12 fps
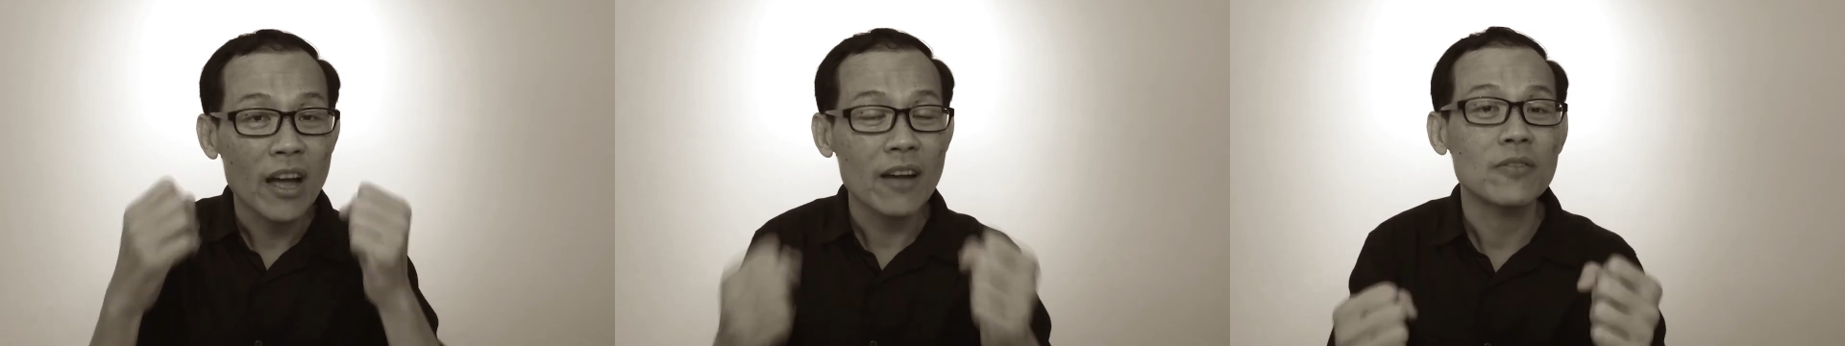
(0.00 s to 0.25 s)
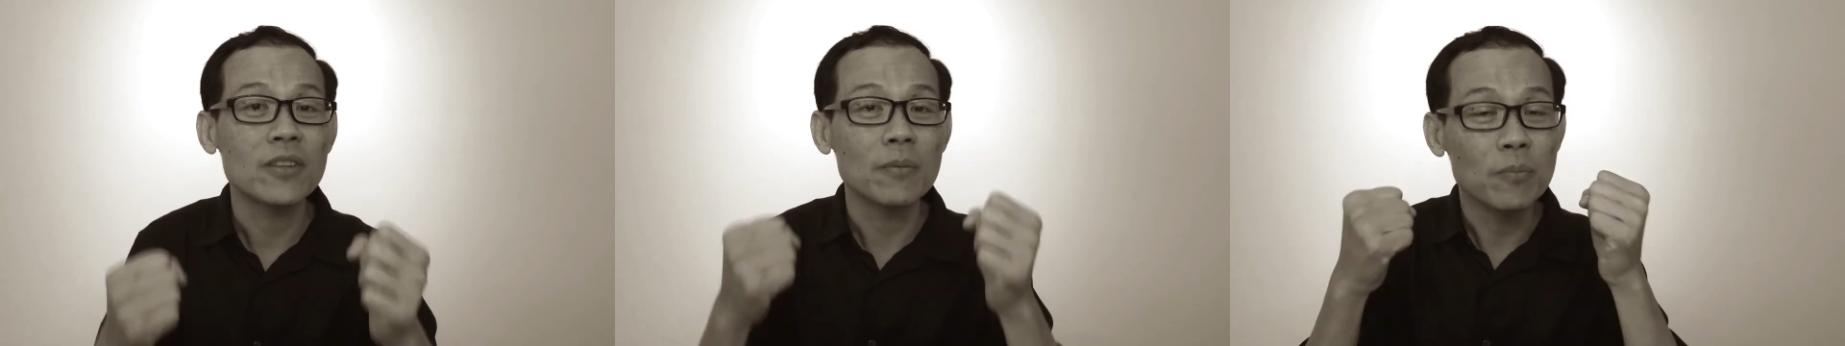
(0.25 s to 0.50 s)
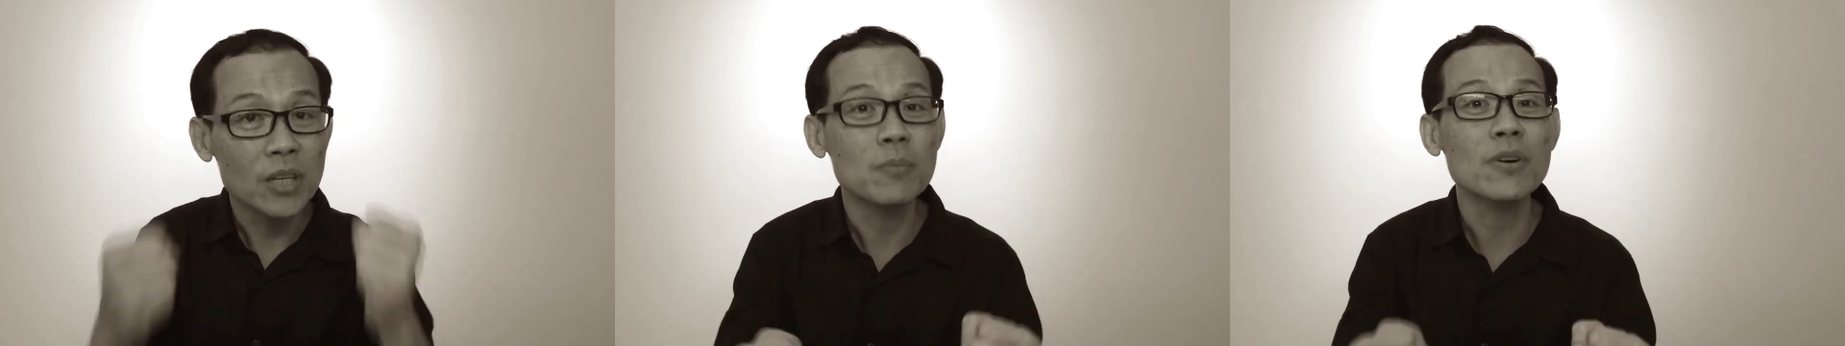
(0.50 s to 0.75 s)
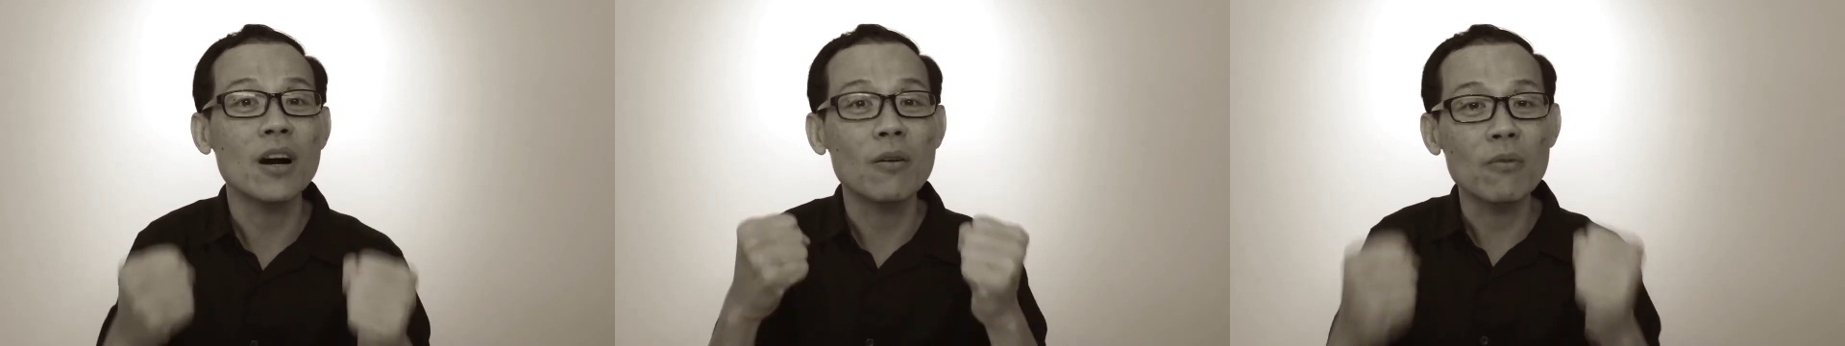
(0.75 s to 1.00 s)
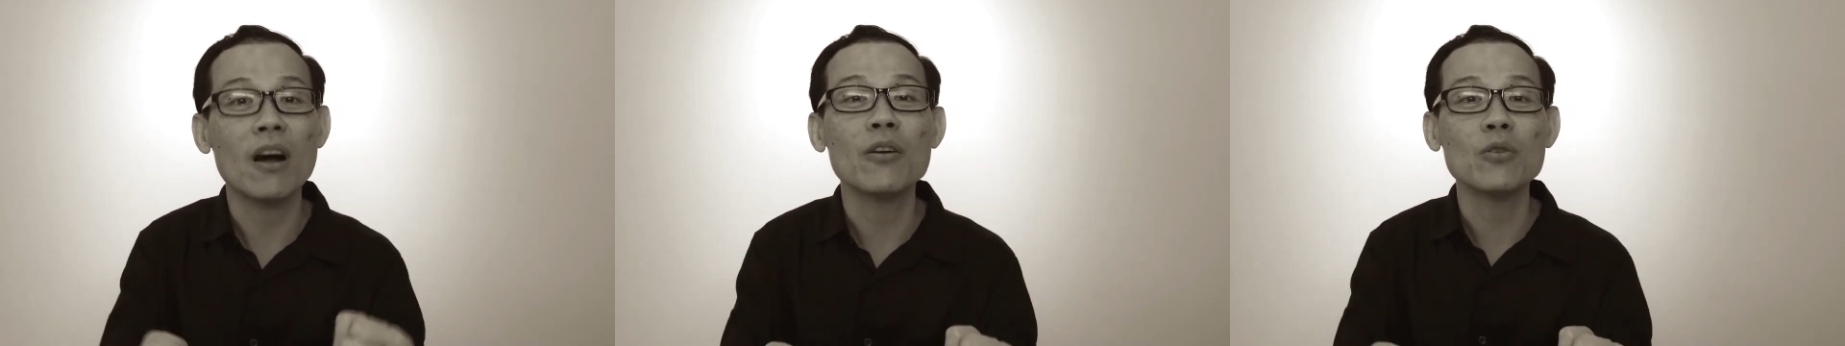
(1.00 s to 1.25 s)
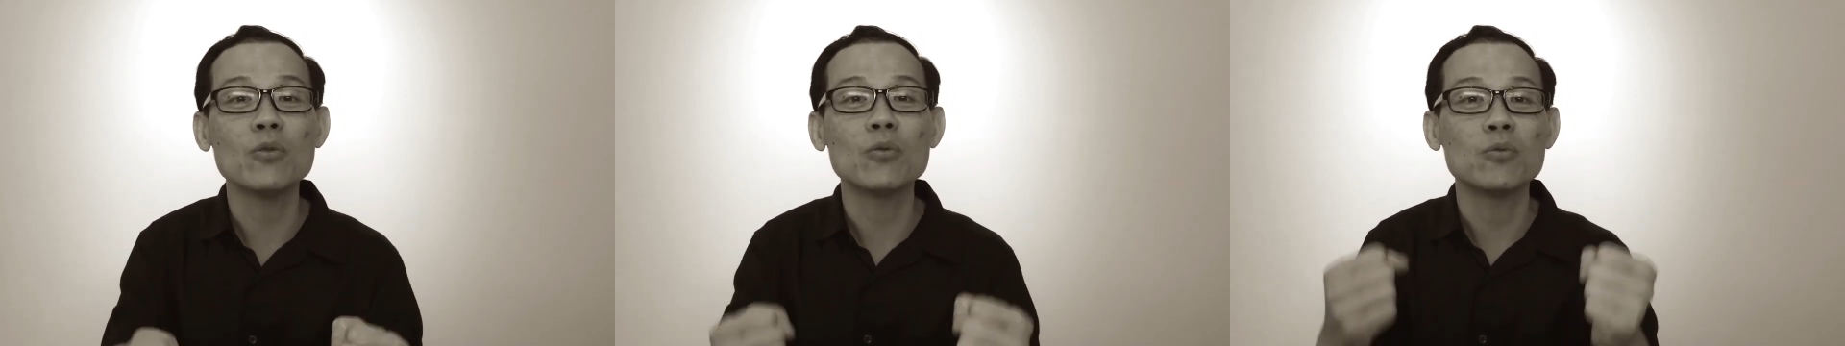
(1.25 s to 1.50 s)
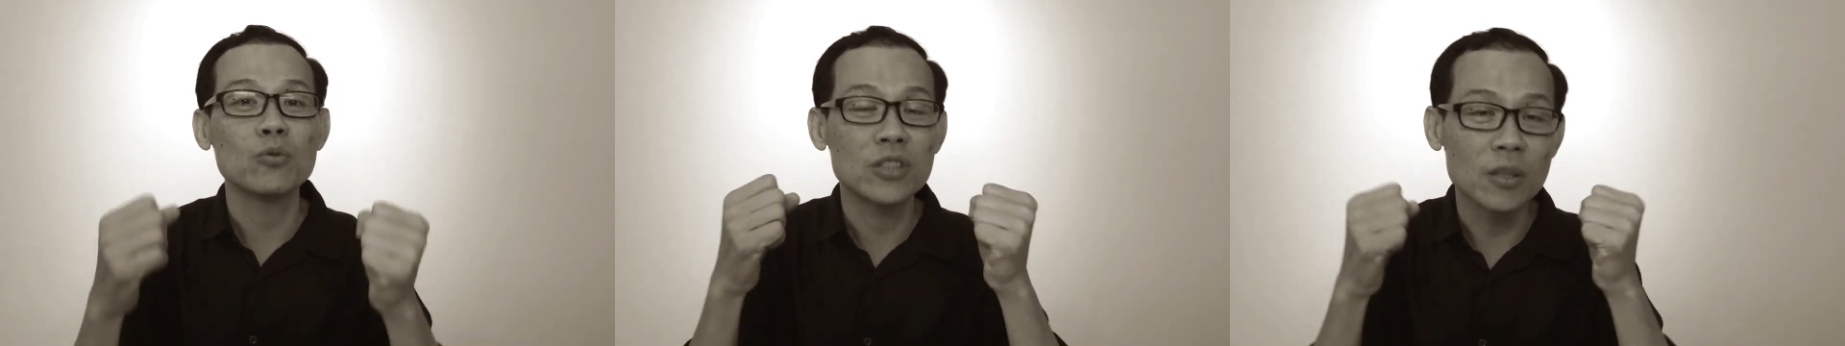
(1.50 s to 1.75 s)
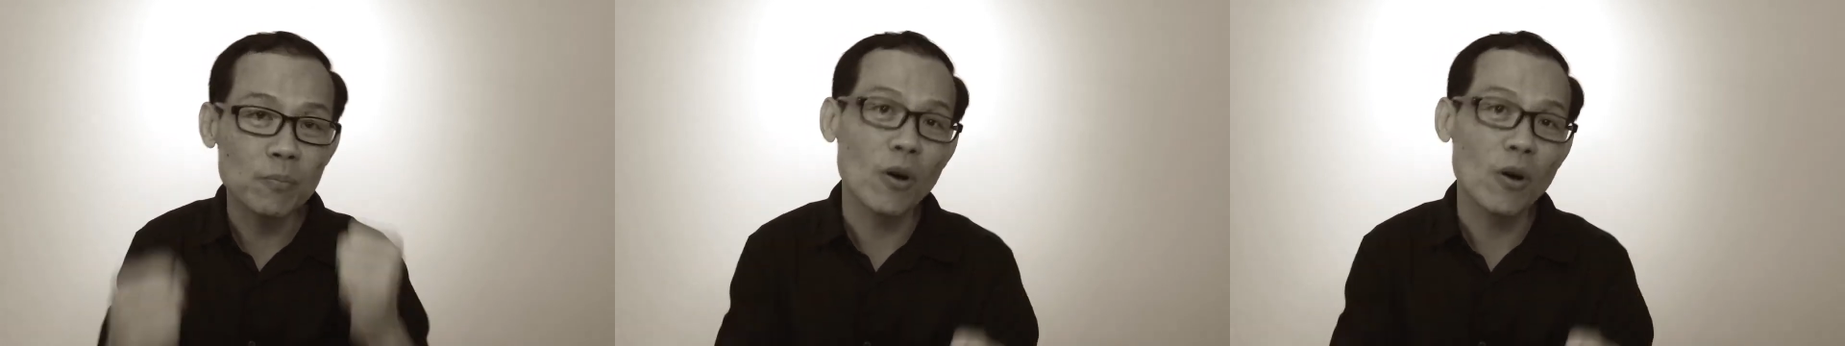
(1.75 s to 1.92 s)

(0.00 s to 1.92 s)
you have the people around you to